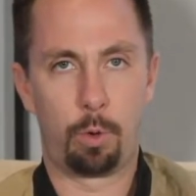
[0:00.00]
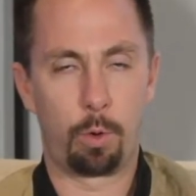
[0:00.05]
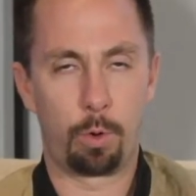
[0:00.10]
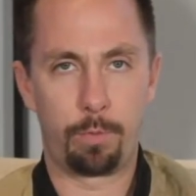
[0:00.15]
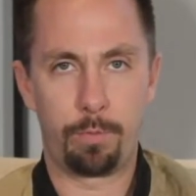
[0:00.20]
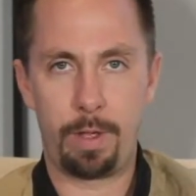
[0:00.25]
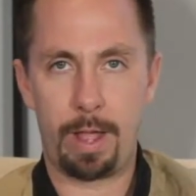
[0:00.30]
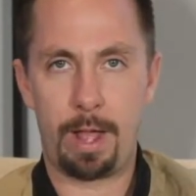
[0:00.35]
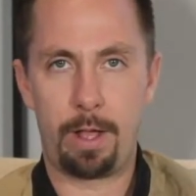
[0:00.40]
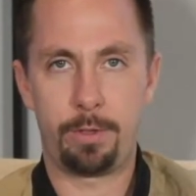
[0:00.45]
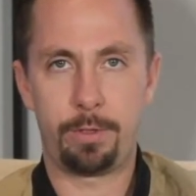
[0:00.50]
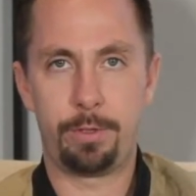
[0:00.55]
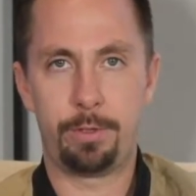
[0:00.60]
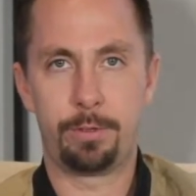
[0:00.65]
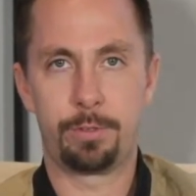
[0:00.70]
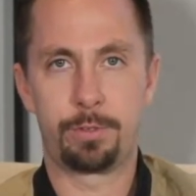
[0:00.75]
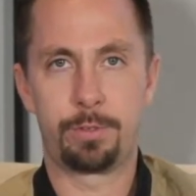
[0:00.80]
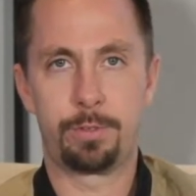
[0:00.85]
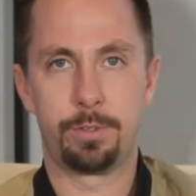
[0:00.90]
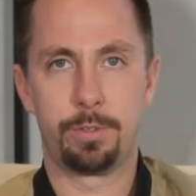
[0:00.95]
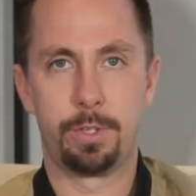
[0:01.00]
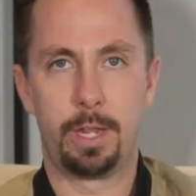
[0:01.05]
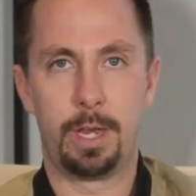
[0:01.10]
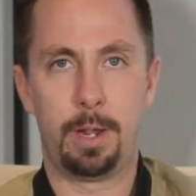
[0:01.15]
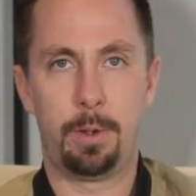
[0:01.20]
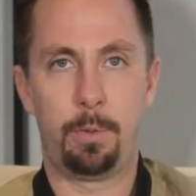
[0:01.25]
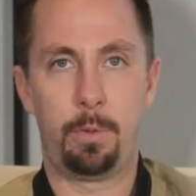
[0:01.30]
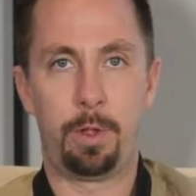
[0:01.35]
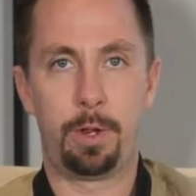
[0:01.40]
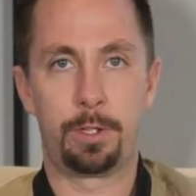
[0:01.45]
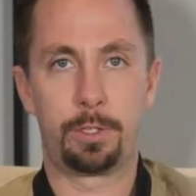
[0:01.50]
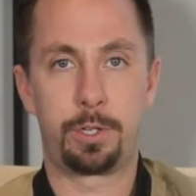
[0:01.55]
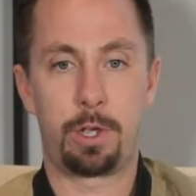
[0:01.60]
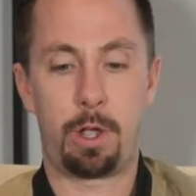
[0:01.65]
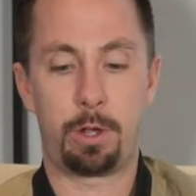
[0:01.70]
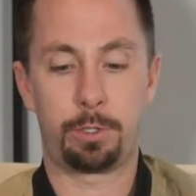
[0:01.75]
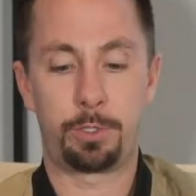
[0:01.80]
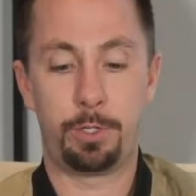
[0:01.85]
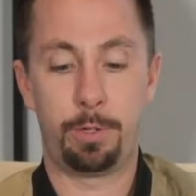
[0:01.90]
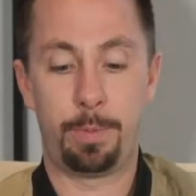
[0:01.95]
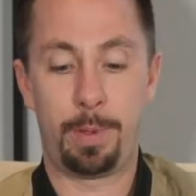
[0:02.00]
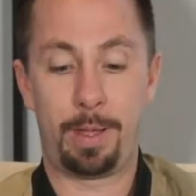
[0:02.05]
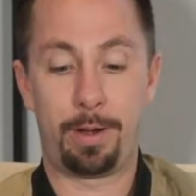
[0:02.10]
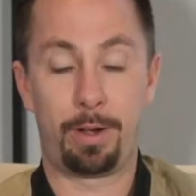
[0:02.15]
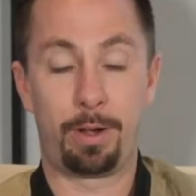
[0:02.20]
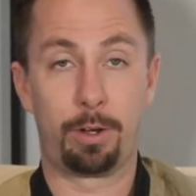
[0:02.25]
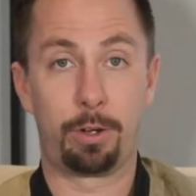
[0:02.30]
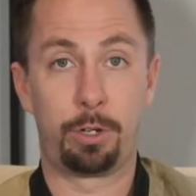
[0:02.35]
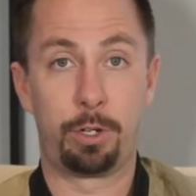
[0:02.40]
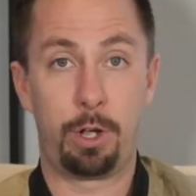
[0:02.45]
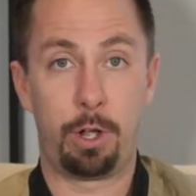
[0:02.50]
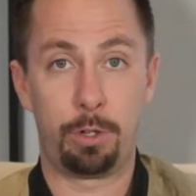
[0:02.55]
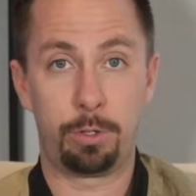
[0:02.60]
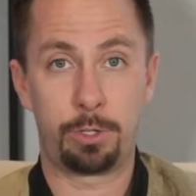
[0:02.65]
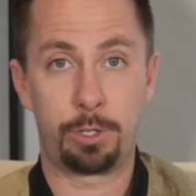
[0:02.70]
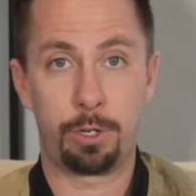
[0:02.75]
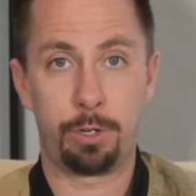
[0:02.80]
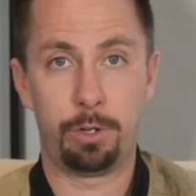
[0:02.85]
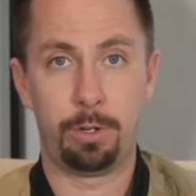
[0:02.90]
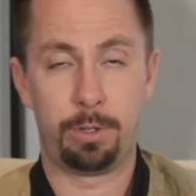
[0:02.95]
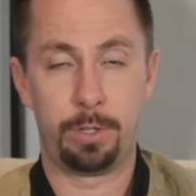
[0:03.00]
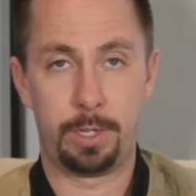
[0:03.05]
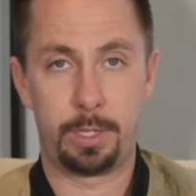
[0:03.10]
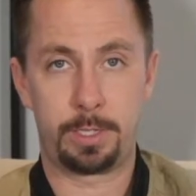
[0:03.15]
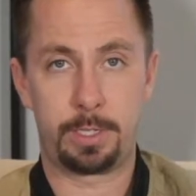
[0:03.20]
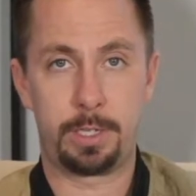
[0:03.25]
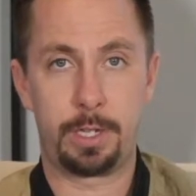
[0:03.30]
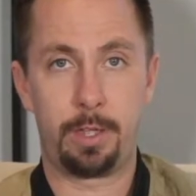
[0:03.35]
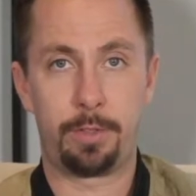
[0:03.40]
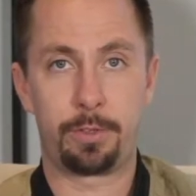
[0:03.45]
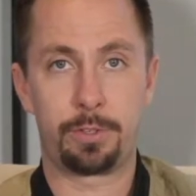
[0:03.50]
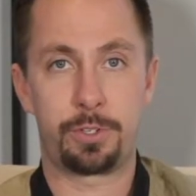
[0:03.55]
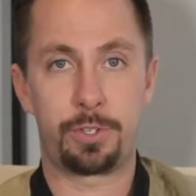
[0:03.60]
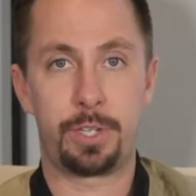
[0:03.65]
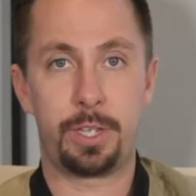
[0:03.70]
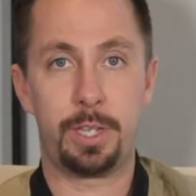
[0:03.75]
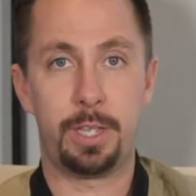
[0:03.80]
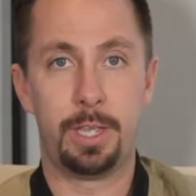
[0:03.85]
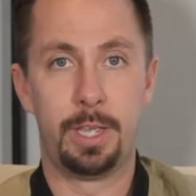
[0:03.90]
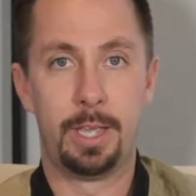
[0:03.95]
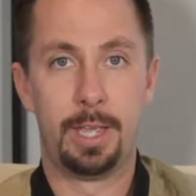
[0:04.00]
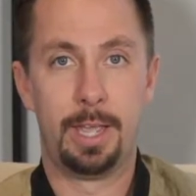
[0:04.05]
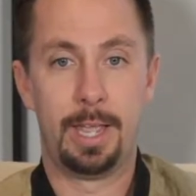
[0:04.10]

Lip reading: values. Then I want to talk to you about our culture. That's the other C.